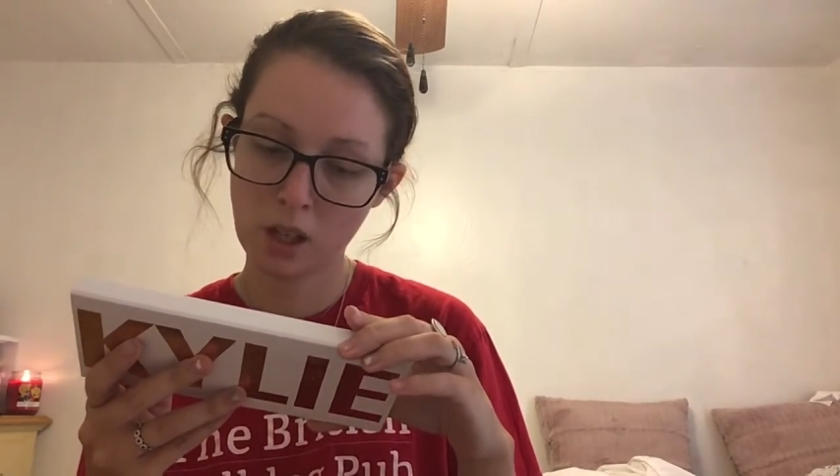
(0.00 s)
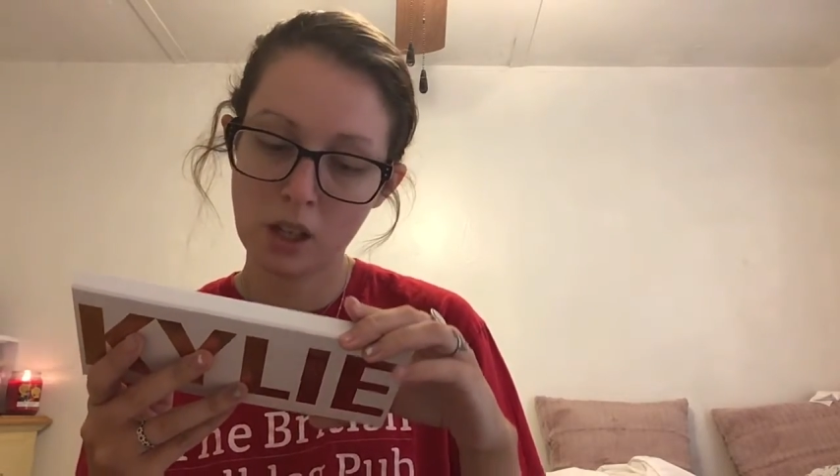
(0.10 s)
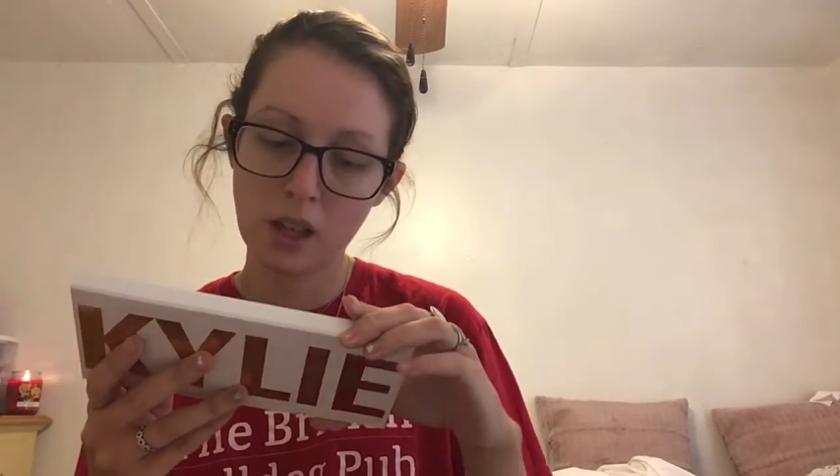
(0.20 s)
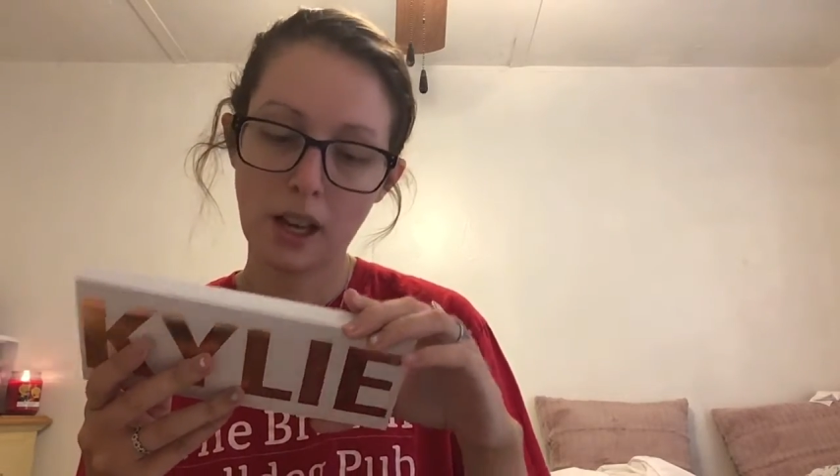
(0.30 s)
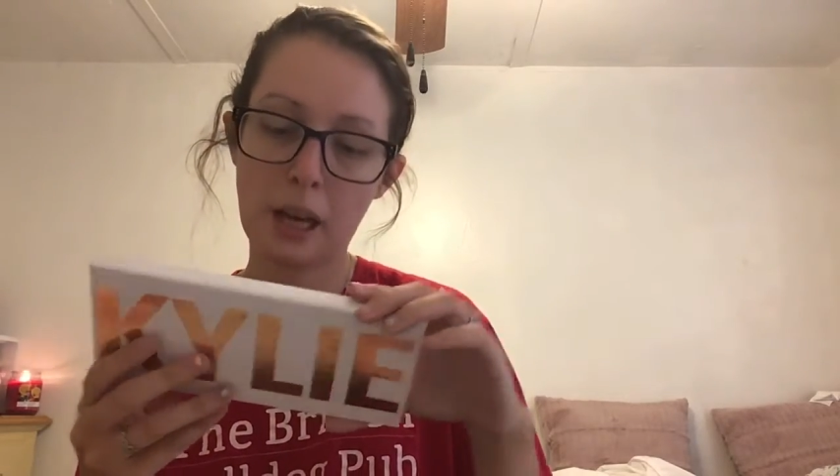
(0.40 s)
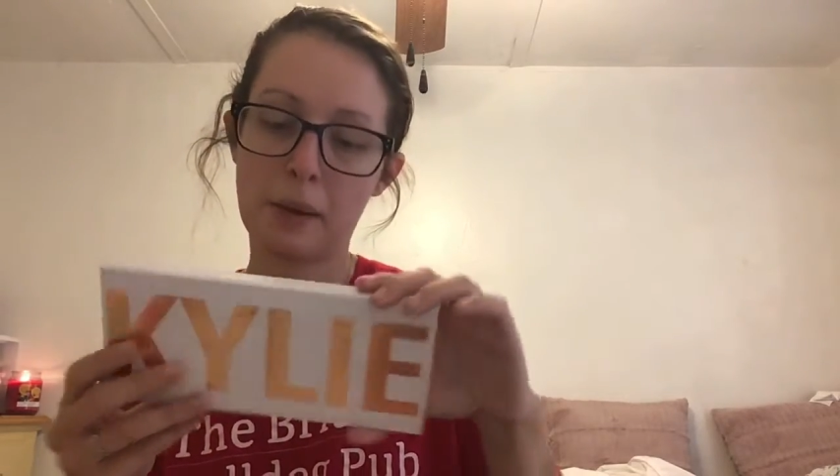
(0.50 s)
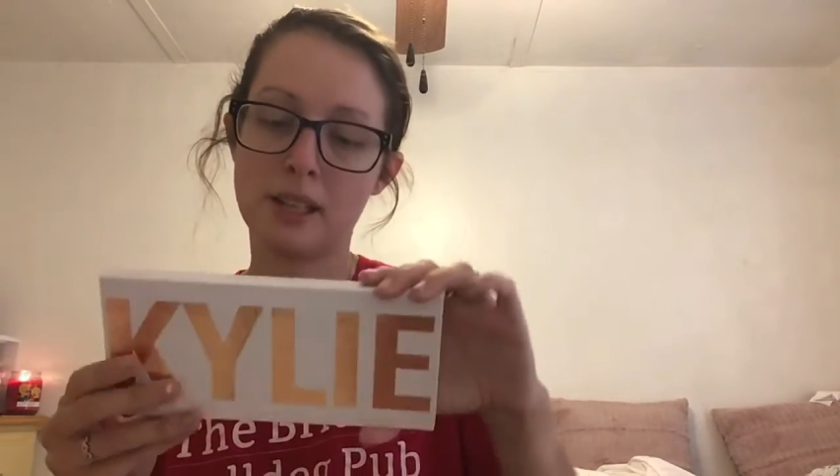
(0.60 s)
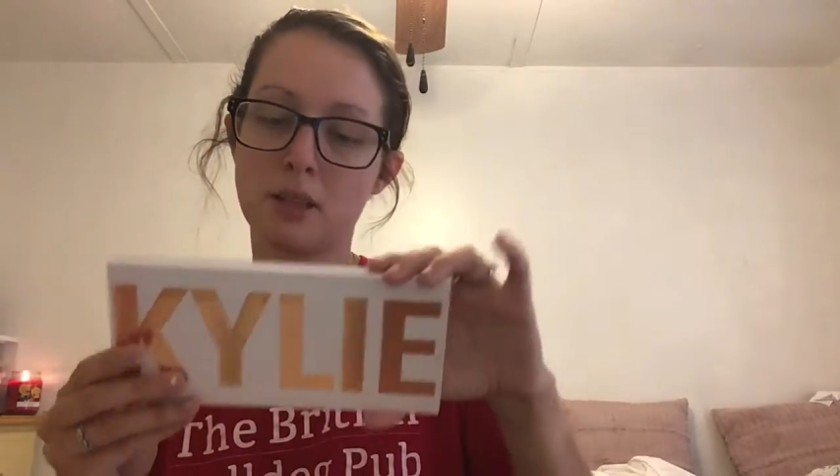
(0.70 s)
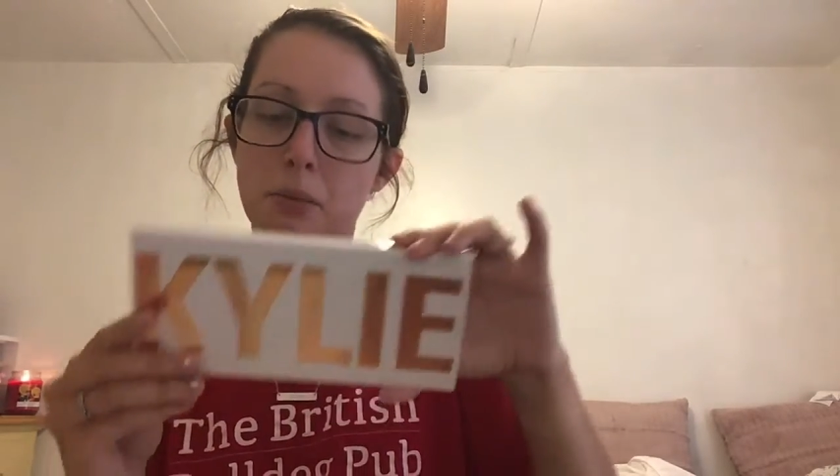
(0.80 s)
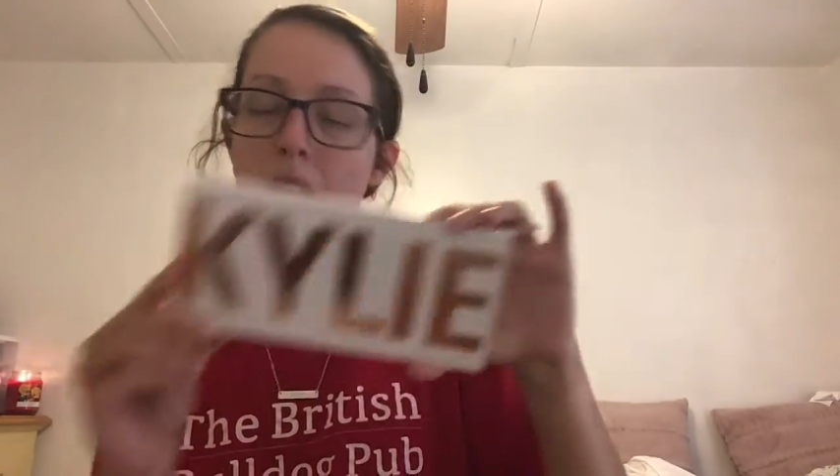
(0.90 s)

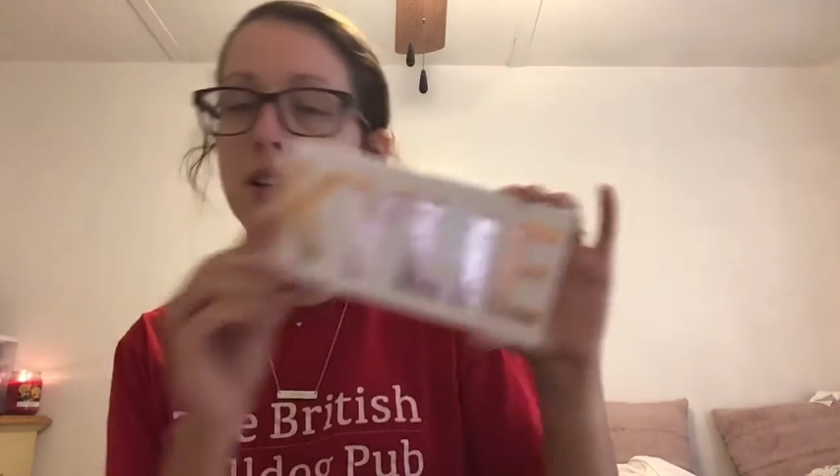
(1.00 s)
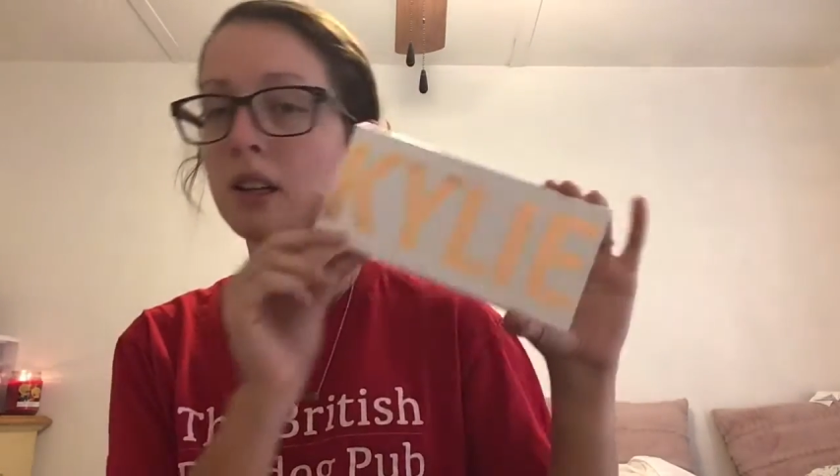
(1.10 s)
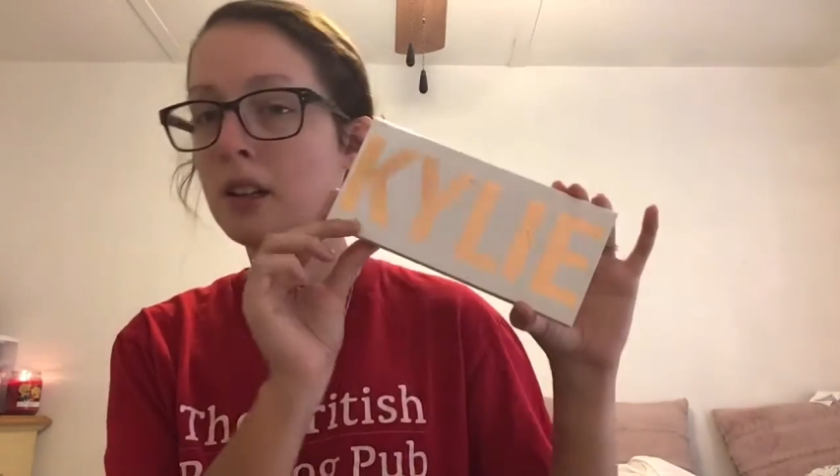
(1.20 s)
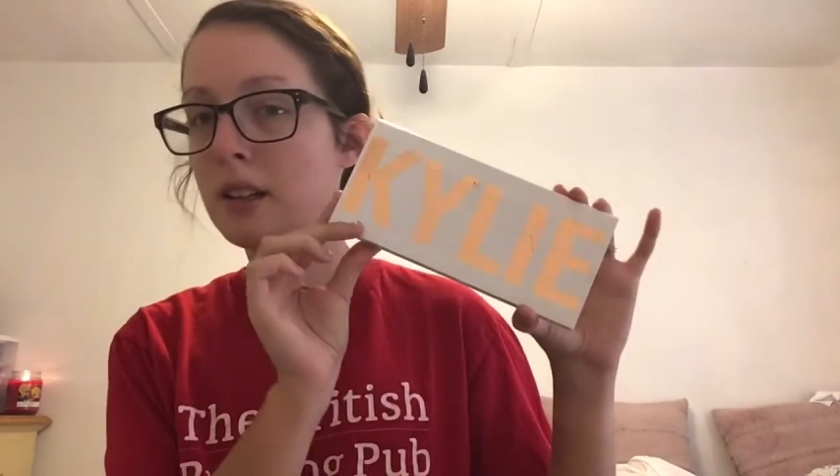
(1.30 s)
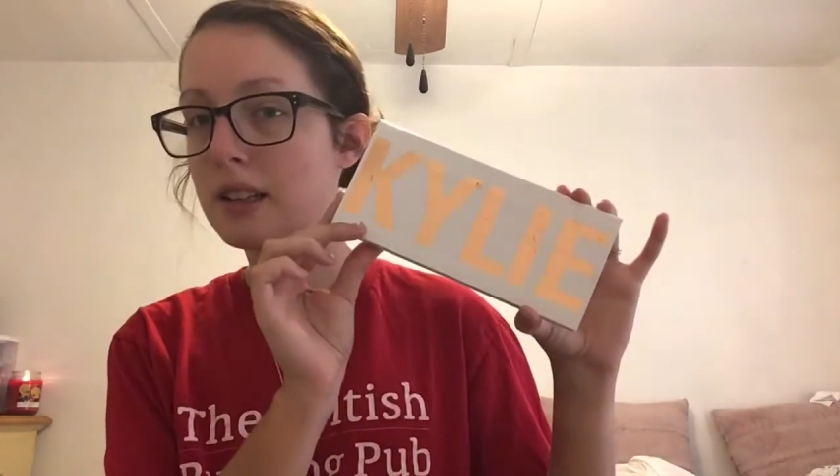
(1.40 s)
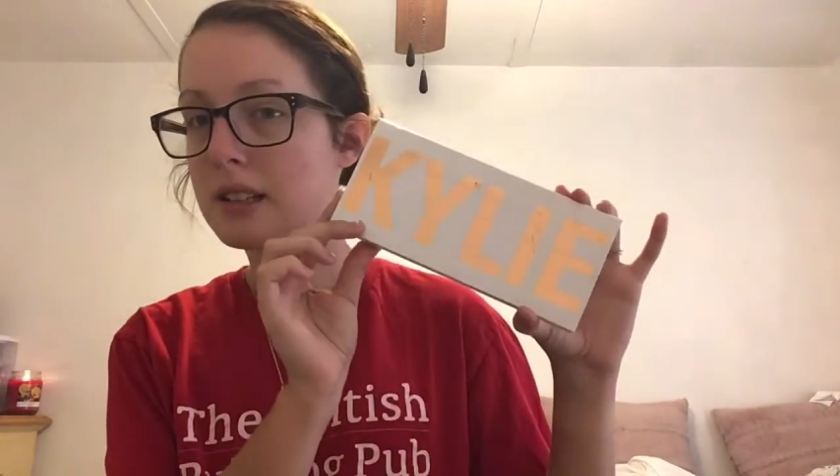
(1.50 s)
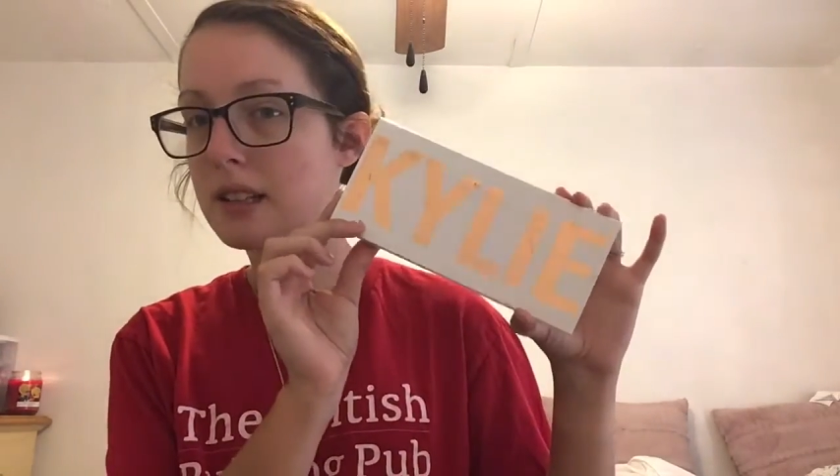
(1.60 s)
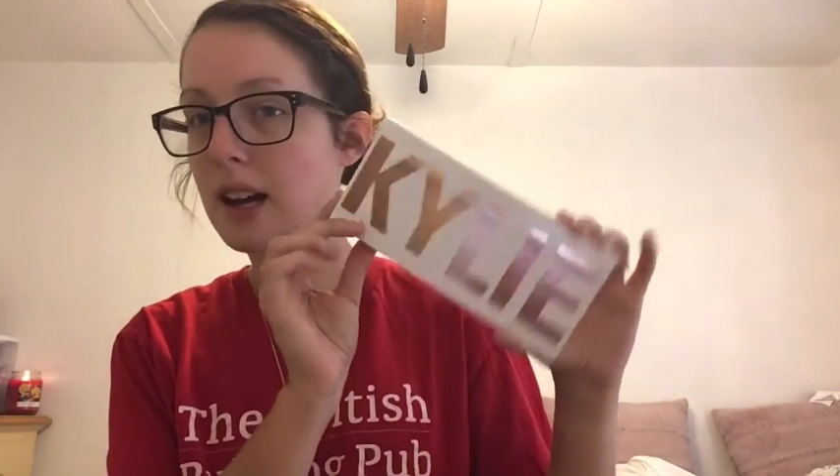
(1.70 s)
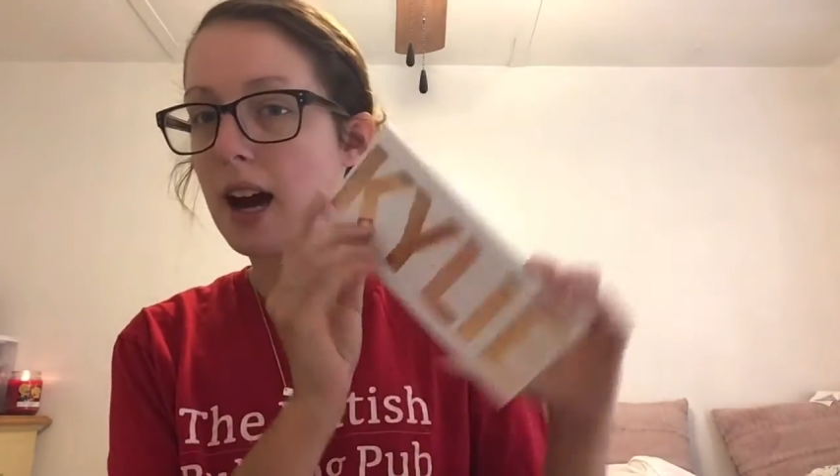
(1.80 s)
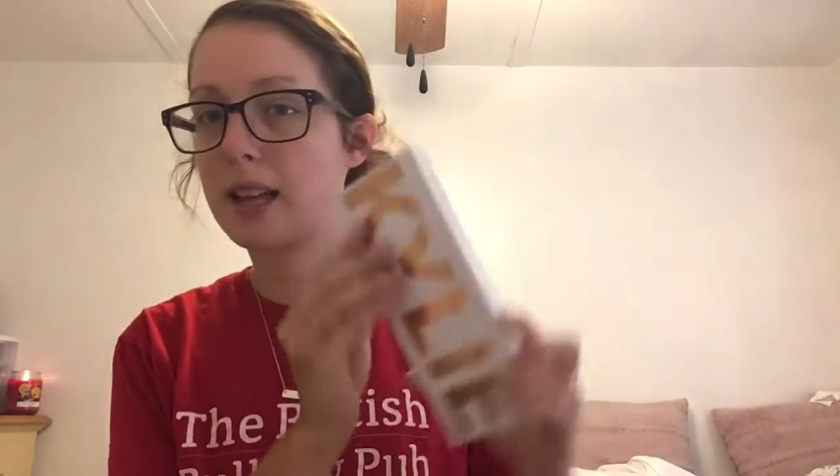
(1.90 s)
Anyways, but this is a
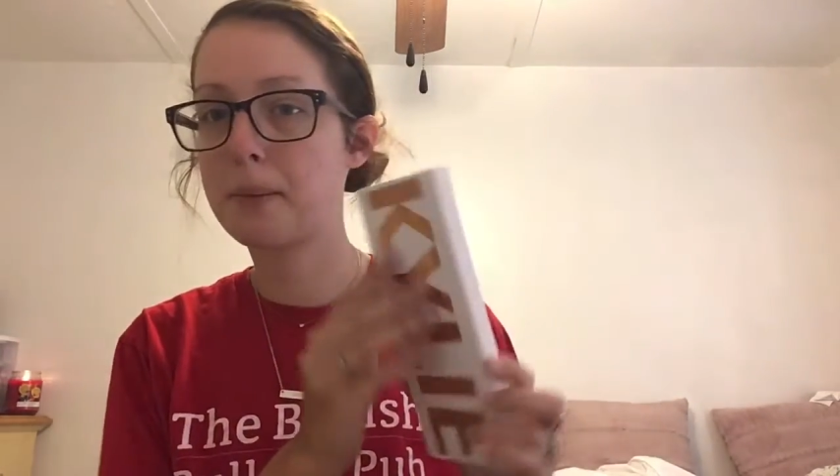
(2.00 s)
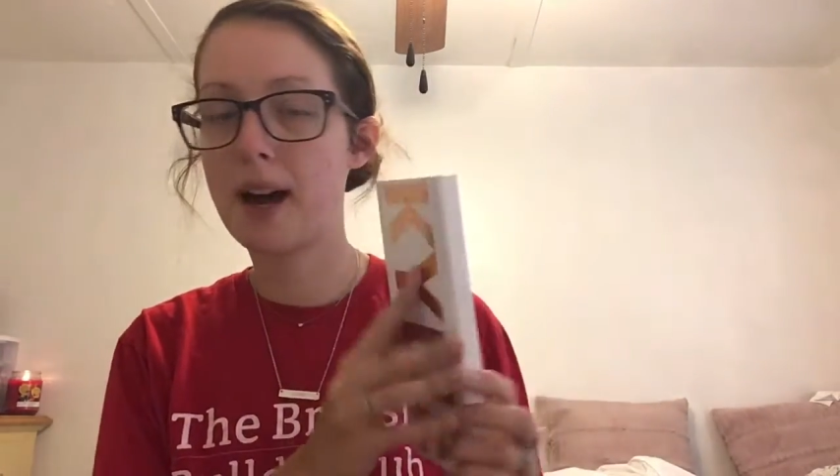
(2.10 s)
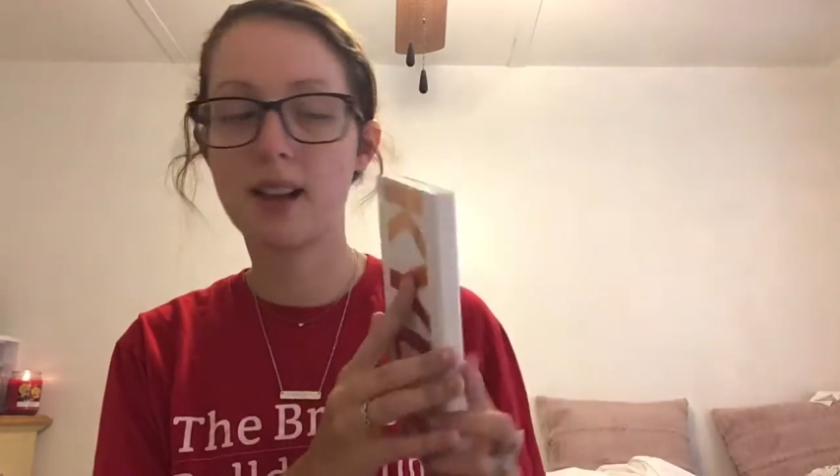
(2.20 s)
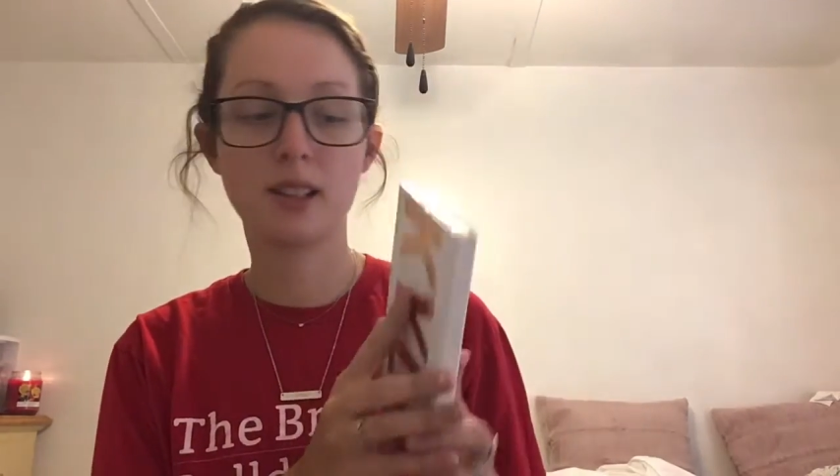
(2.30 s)
Kylie palette.